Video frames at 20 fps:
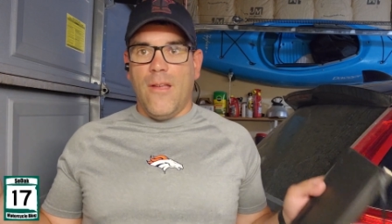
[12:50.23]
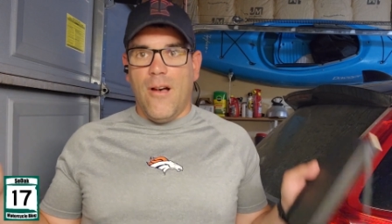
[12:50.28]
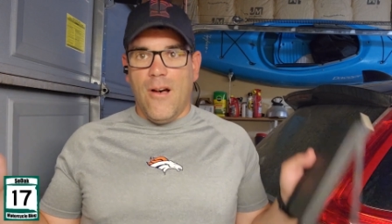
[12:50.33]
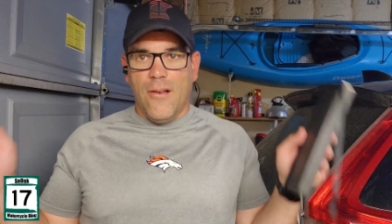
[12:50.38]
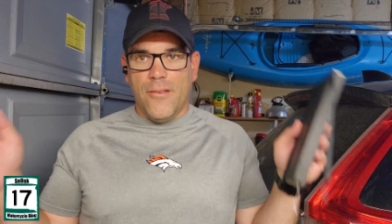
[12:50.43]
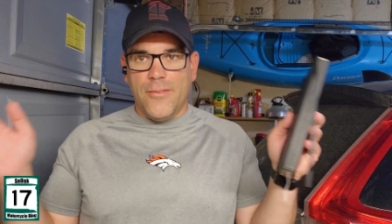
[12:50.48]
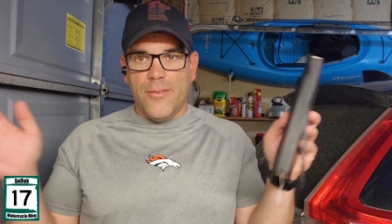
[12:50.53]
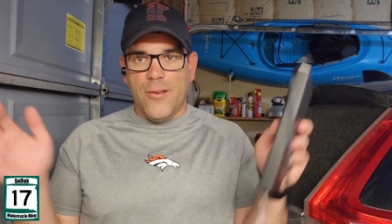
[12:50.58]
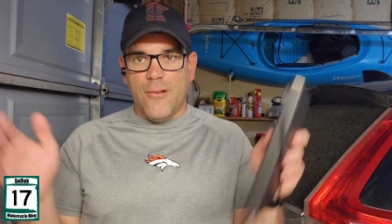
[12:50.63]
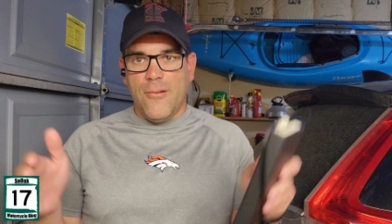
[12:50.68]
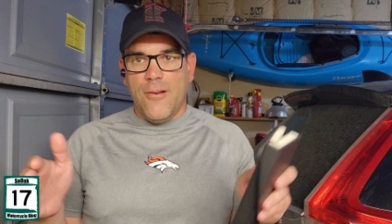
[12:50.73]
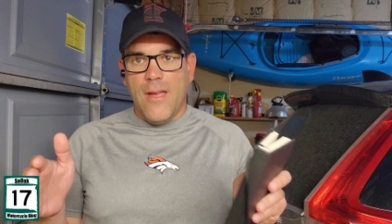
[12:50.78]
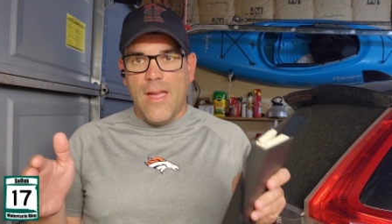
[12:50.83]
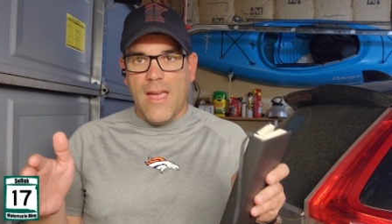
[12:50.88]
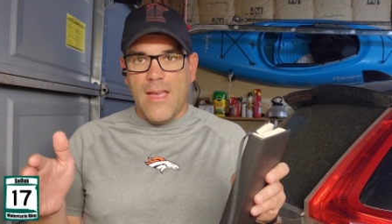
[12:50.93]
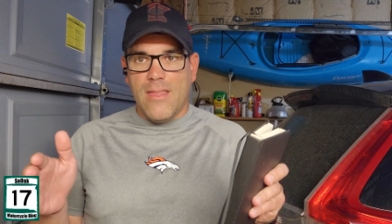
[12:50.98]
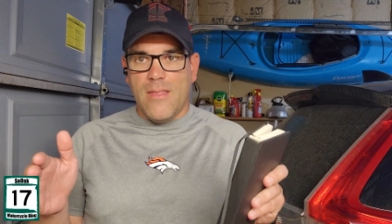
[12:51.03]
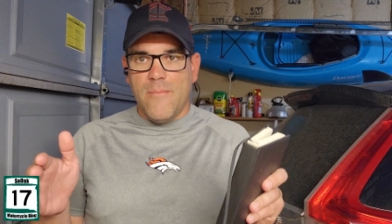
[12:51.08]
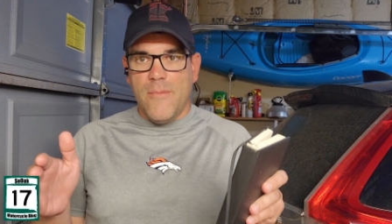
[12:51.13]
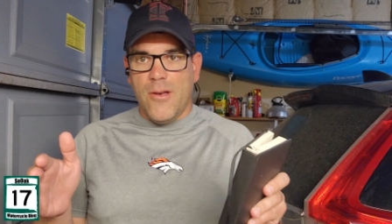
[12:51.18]
Also,
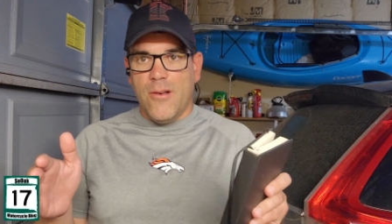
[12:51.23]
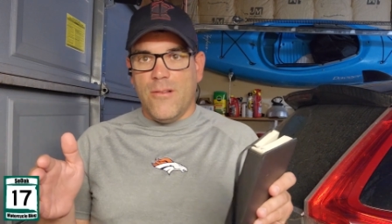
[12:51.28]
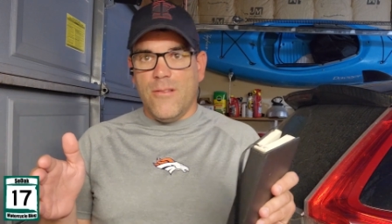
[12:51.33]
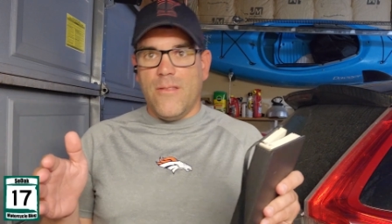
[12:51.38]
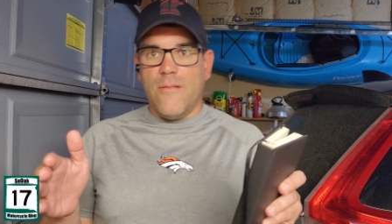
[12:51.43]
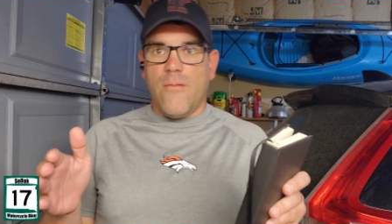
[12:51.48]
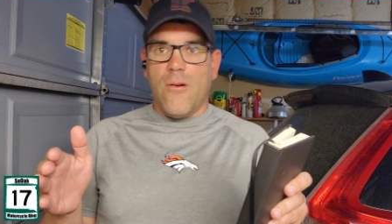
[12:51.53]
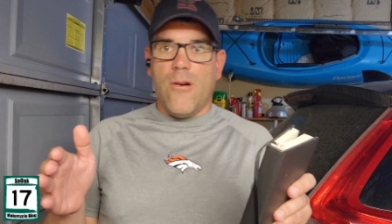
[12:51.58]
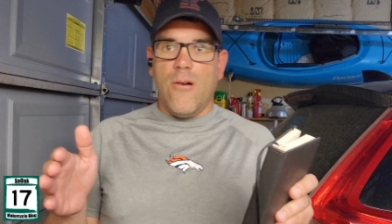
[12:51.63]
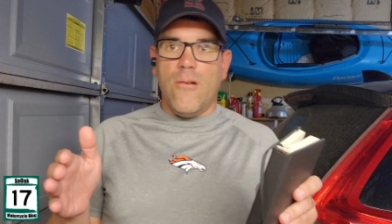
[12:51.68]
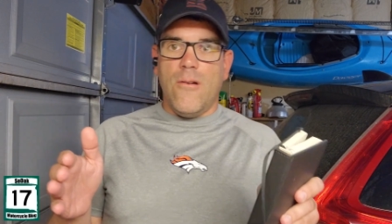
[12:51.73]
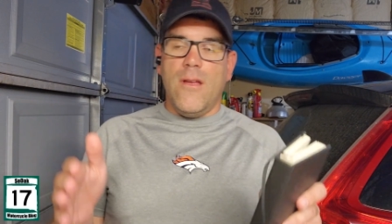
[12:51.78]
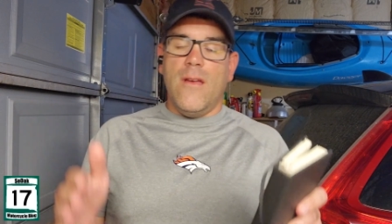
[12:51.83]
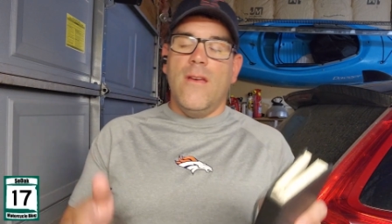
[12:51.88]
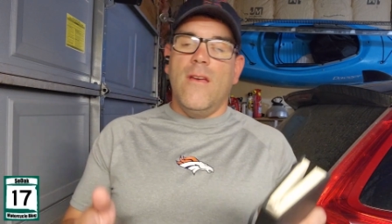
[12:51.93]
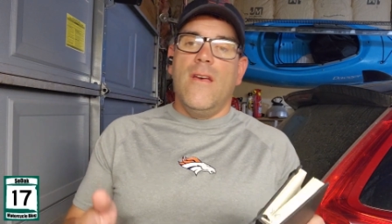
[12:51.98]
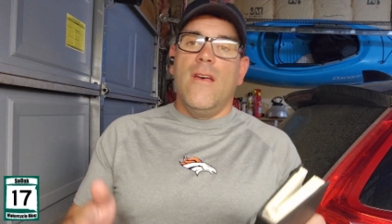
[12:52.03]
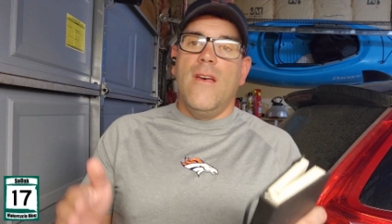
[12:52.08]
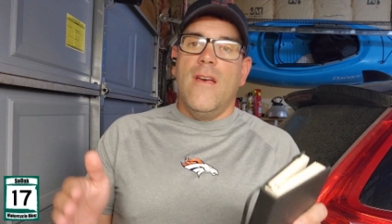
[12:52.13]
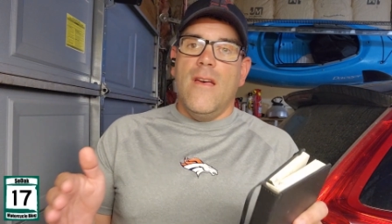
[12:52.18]
in the middle of the road,
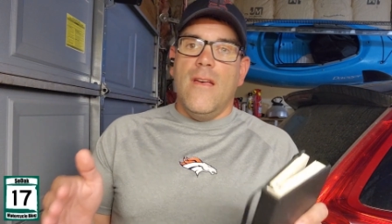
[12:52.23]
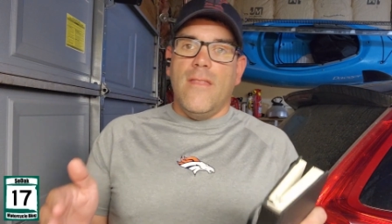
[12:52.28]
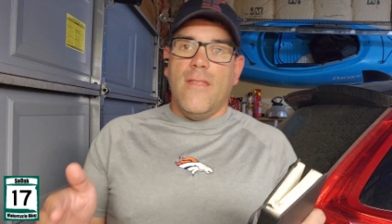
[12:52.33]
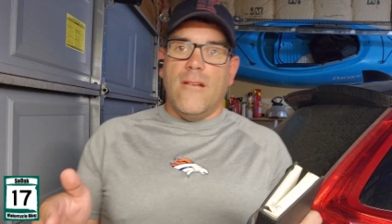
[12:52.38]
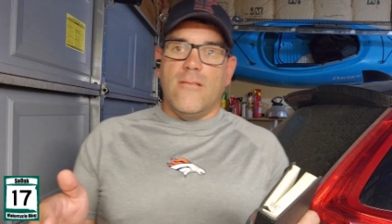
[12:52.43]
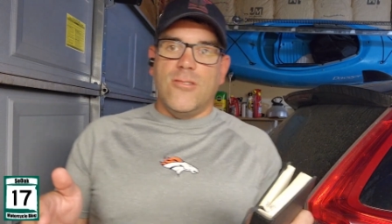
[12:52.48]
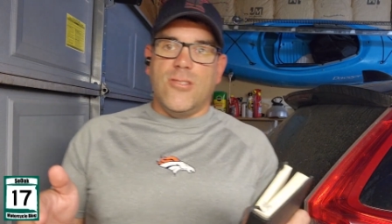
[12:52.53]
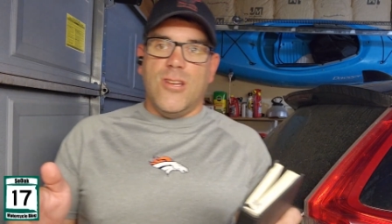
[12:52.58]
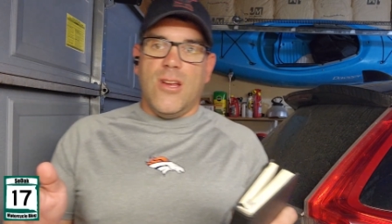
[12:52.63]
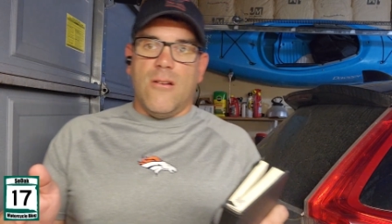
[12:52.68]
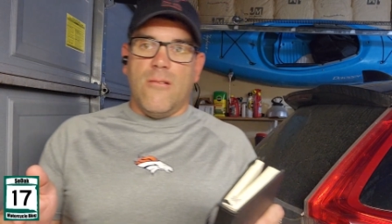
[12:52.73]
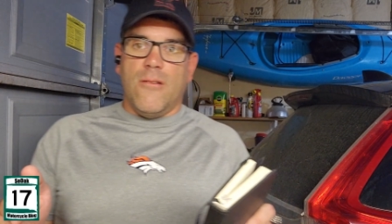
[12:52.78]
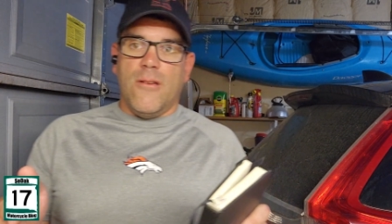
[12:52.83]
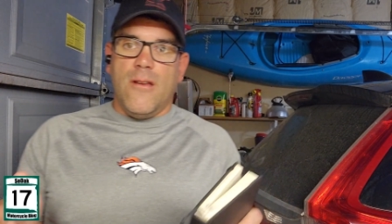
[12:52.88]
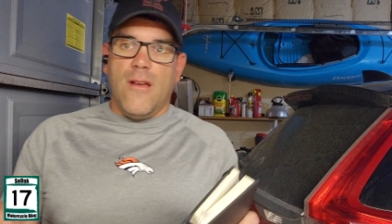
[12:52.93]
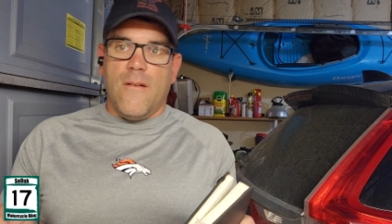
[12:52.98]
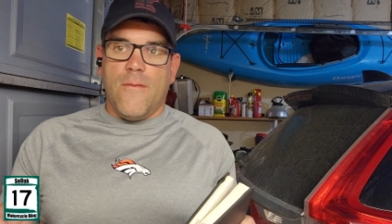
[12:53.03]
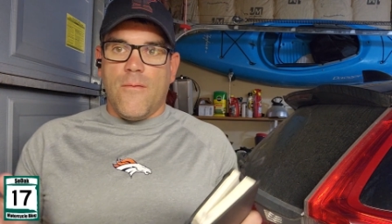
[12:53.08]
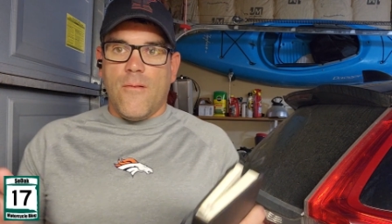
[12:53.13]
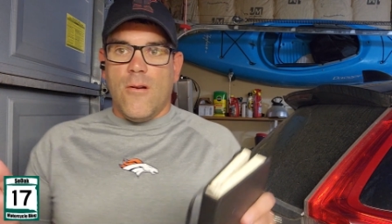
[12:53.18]
there's generally
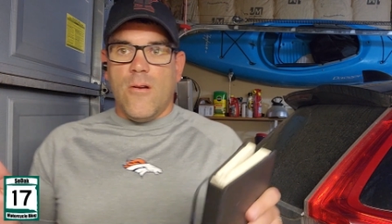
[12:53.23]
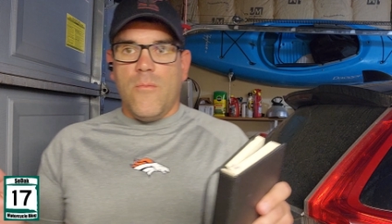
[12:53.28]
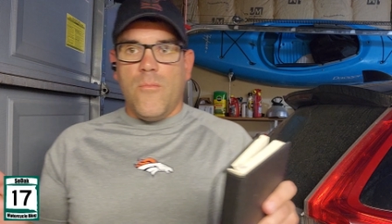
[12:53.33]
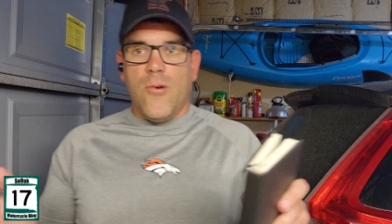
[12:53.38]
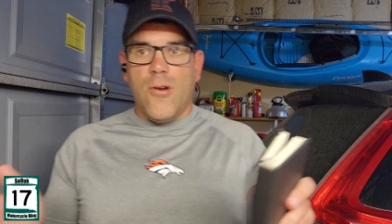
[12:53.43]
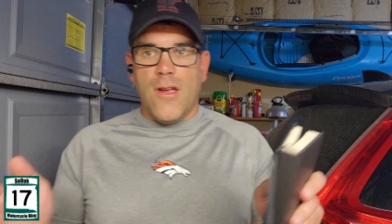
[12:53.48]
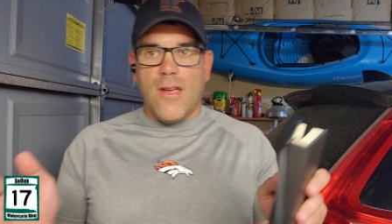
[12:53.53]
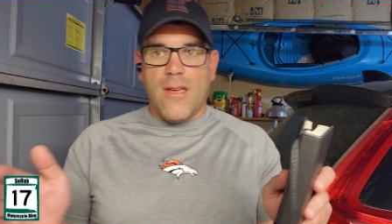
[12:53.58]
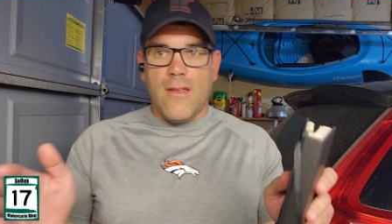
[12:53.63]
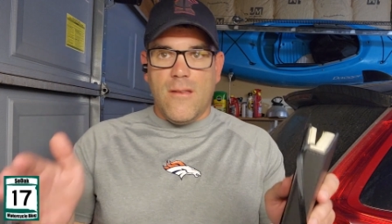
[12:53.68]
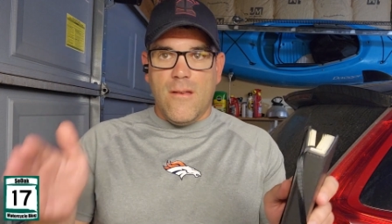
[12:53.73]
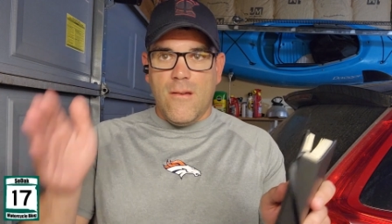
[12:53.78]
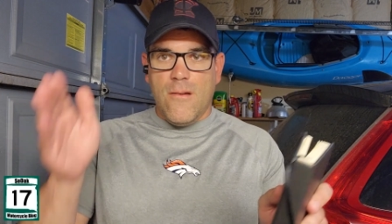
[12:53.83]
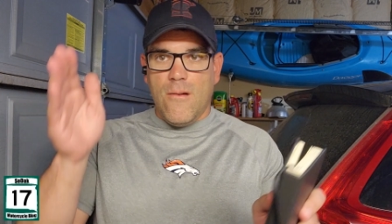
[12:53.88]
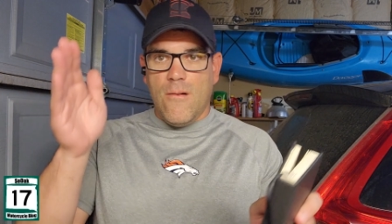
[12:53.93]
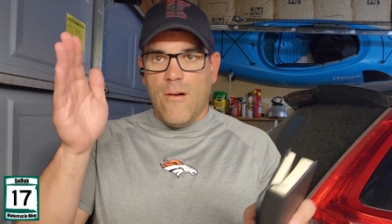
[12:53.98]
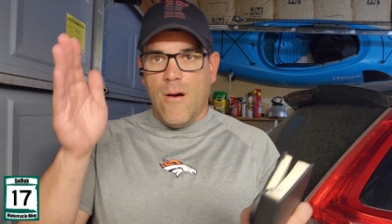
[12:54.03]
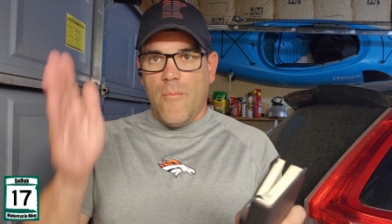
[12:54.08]
enough room where you can do